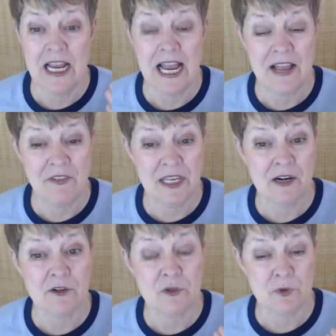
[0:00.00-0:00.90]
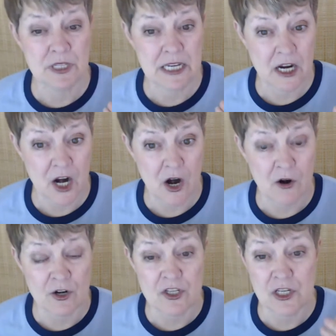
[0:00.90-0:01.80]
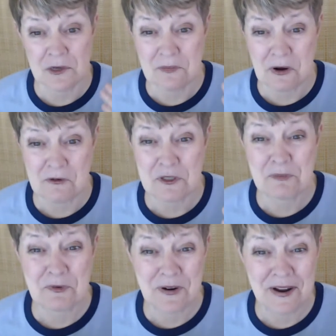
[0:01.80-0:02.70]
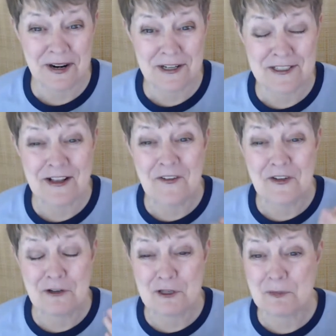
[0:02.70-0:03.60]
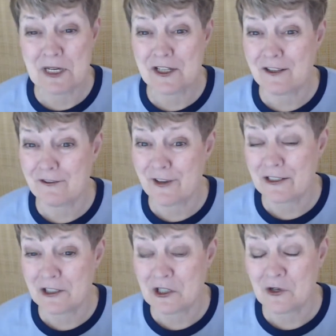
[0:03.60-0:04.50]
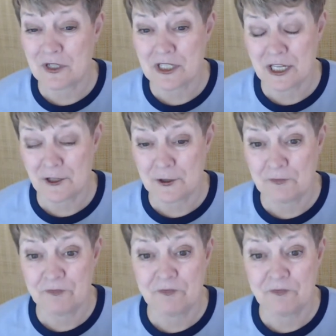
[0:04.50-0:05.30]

And there is where they encourage that you post products, you speak to the fact that you're a seller.